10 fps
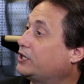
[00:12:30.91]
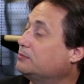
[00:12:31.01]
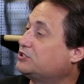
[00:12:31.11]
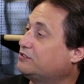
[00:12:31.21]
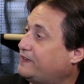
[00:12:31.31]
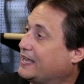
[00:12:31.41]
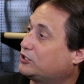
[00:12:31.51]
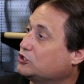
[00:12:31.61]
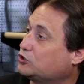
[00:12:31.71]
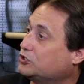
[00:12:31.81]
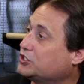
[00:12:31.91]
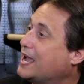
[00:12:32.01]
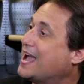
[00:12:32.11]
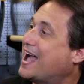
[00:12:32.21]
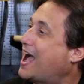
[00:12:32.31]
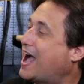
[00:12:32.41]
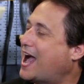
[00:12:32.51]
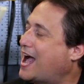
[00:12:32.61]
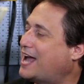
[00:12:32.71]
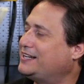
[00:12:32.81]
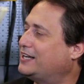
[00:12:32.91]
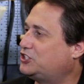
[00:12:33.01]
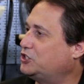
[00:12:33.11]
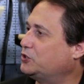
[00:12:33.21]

it comes to fan controls. How do you guys